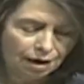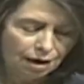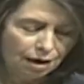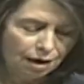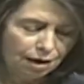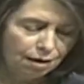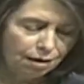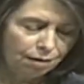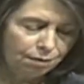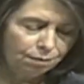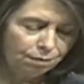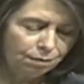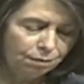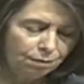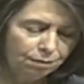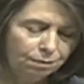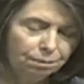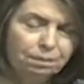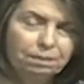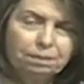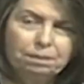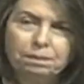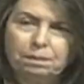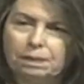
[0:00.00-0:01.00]

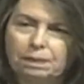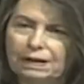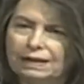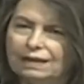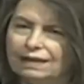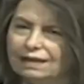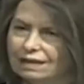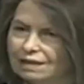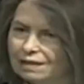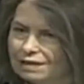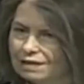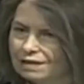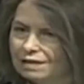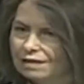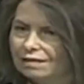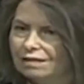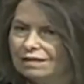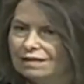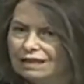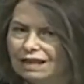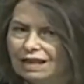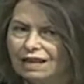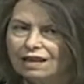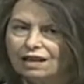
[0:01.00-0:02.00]
Um, but this
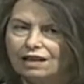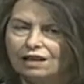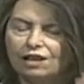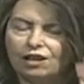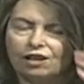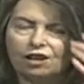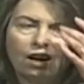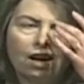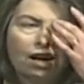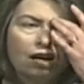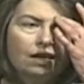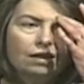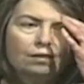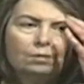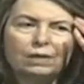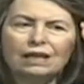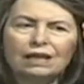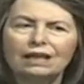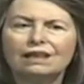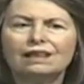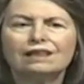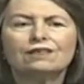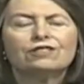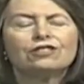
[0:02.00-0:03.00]
sinking
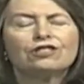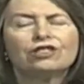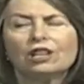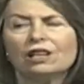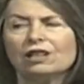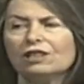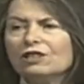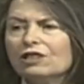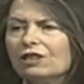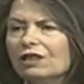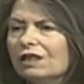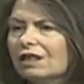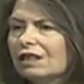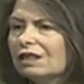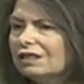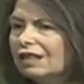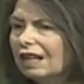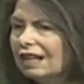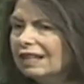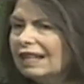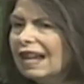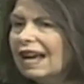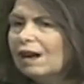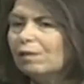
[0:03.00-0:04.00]
economy is changing the
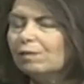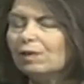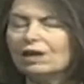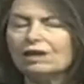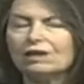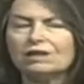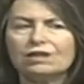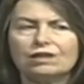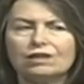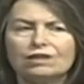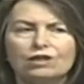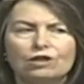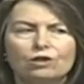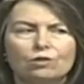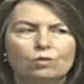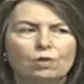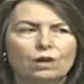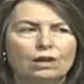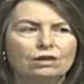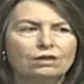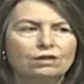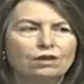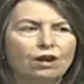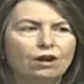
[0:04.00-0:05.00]
dynamics, as you
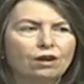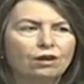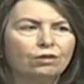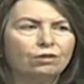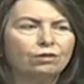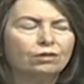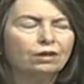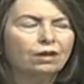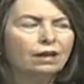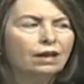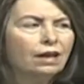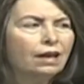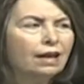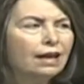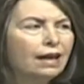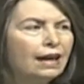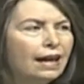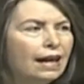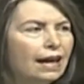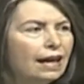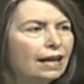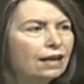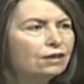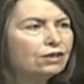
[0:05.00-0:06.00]
well know.
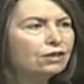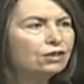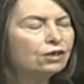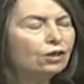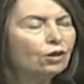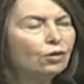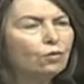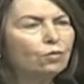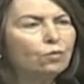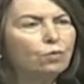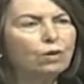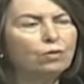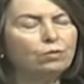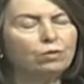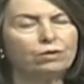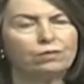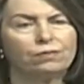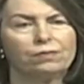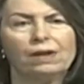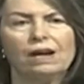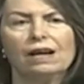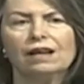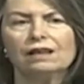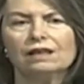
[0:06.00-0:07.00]
And so, what we're
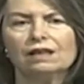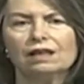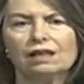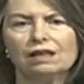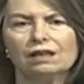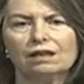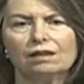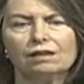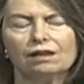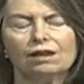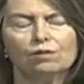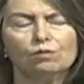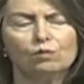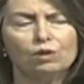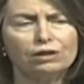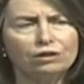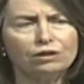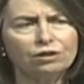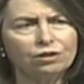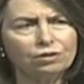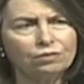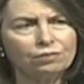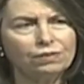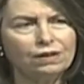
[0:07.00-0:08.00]
finding and what
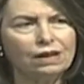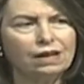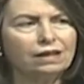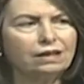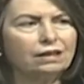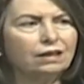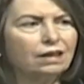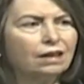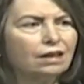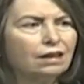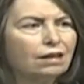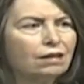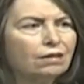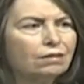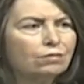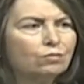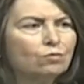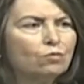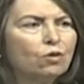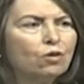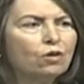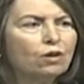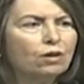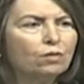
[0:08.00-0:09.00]
you're finding is
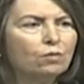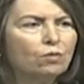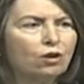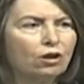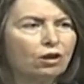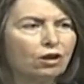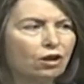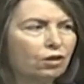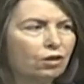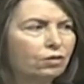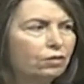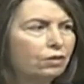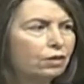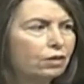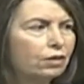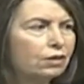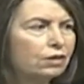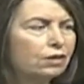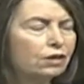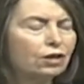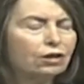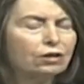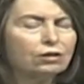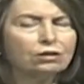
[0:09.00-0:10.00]
more and more
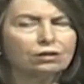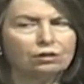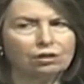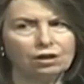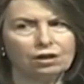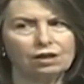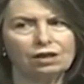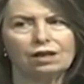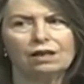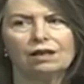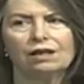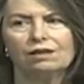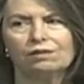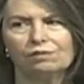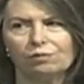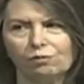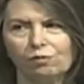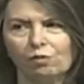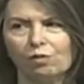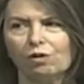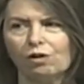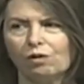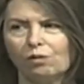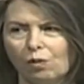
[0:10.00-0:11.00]
owners are looking
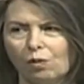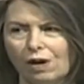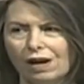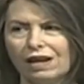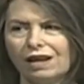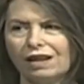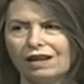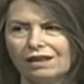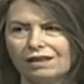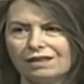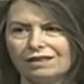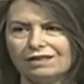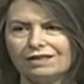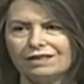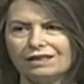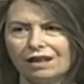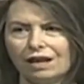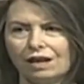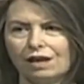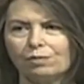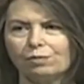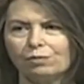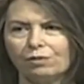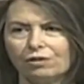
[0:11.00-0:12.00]
for ways to
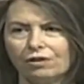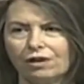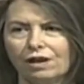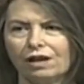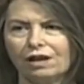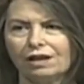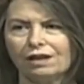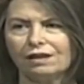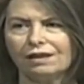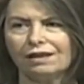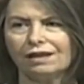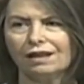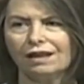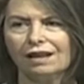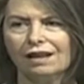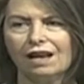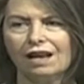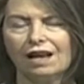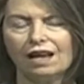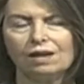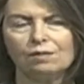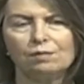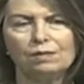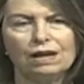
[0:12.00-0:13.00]
upgrade
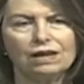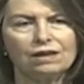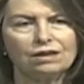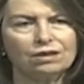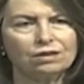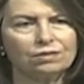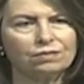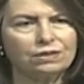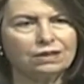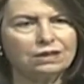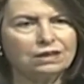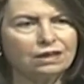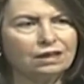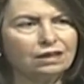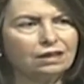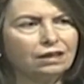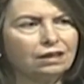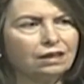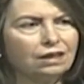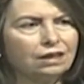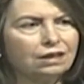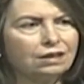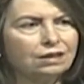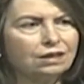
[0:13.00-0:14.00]
and make their
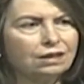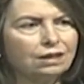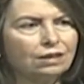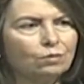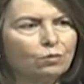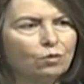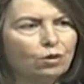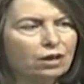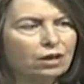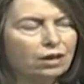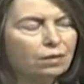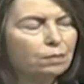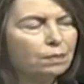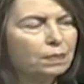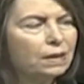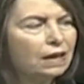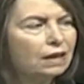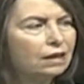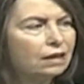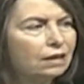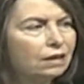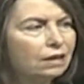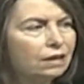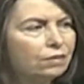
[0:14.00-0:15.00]
facilities more
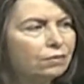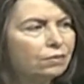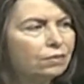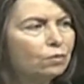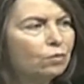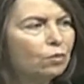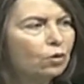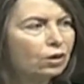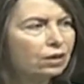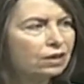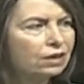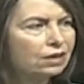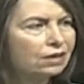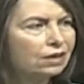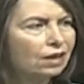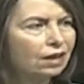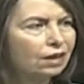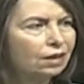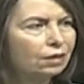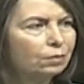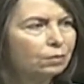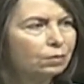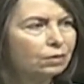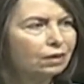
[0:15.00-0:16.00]
competitive, more
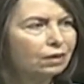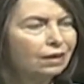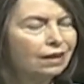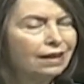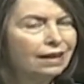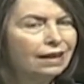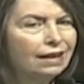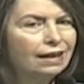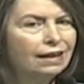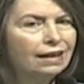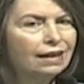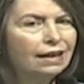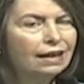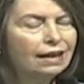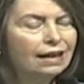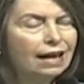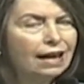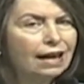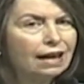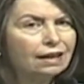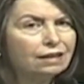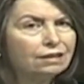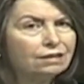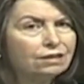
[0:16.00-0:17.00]
desirable,
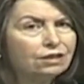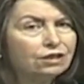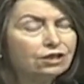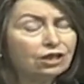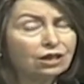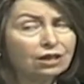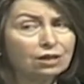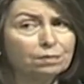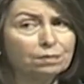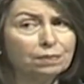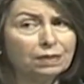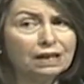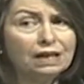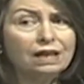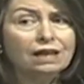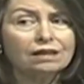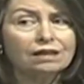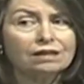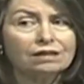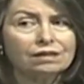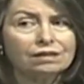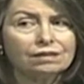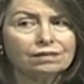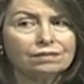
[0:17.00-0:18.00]
and to
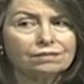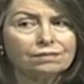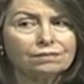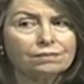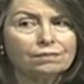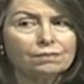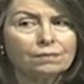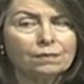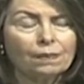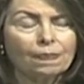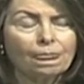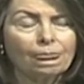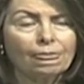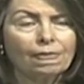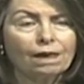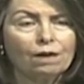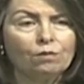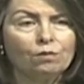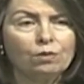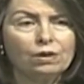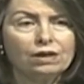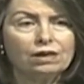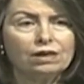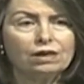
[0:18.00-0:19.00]
compete
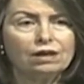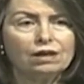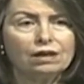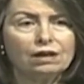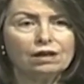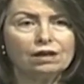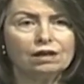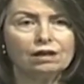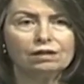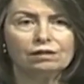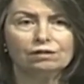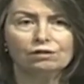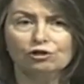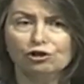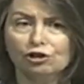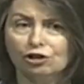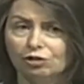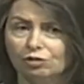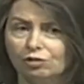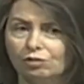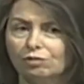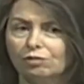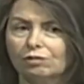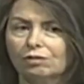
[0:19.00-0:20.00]
with the
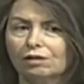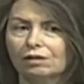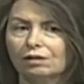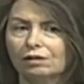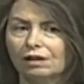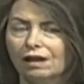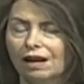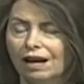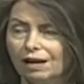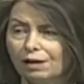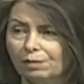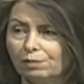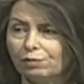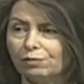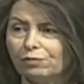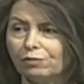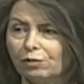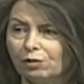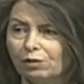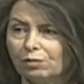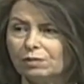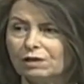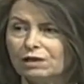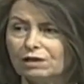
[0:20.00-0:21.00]
new high
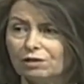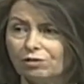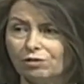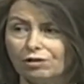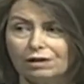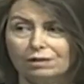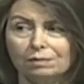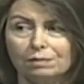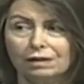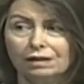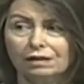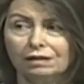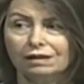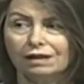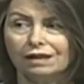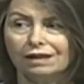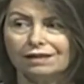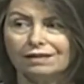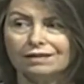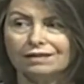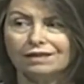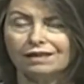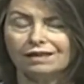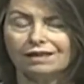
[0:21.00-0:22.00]
performance grade
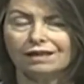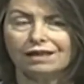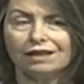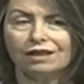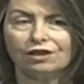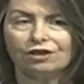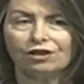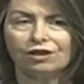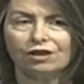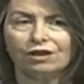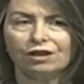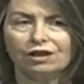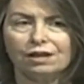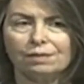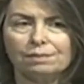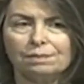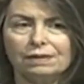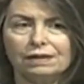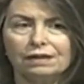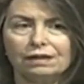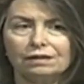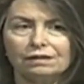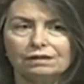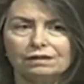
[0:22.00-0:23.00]
buildings that are already
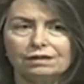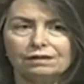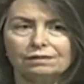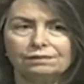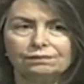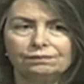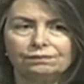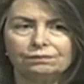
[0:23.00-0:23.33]
built.